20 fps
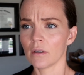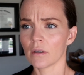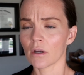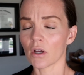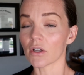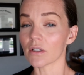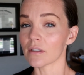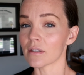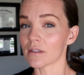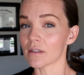
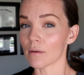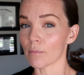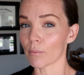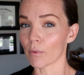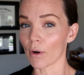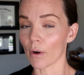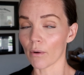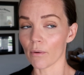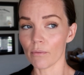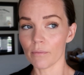called
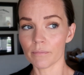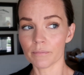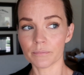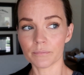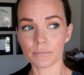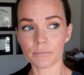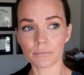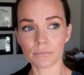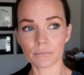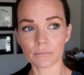Cipro.
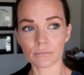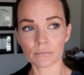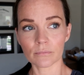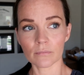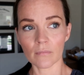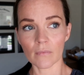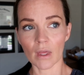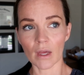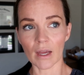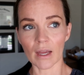
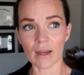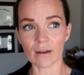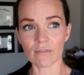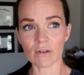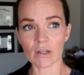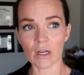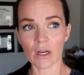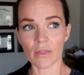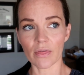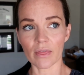I
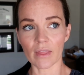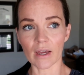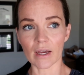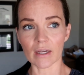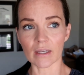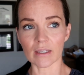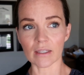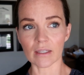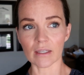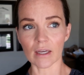haven't gotten that
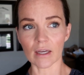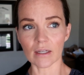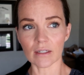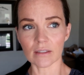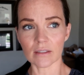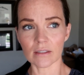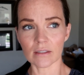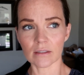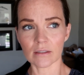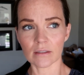
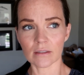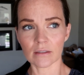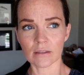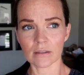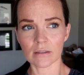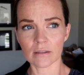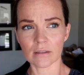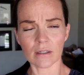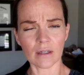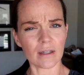yet,
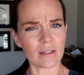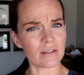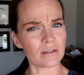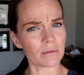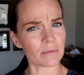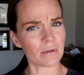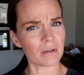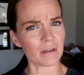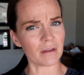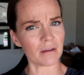I
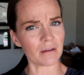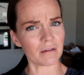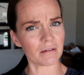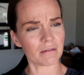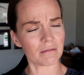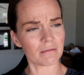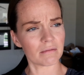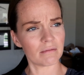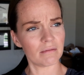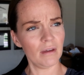don't think.
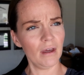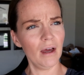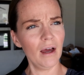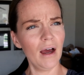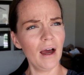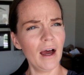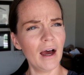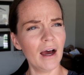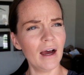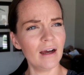
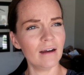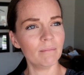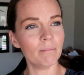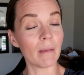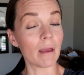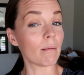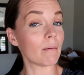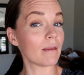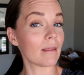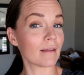
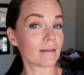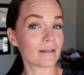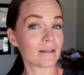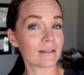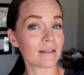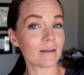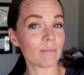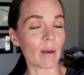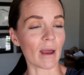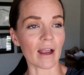Maybe that's a
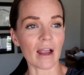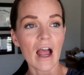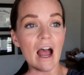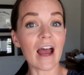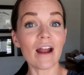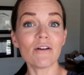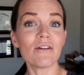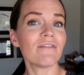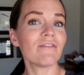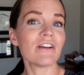Z-Pack.
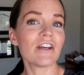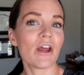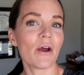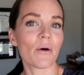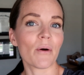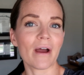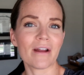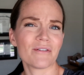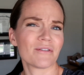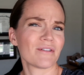I don't even know.